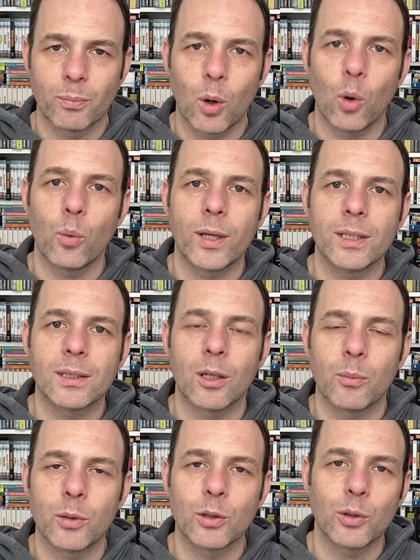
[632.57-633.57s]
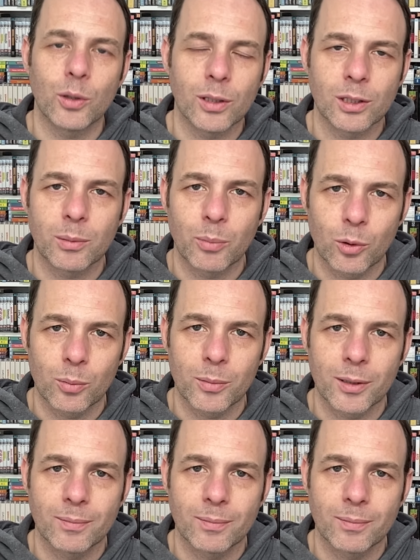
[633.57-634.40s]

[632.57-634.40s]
Always in which you can support.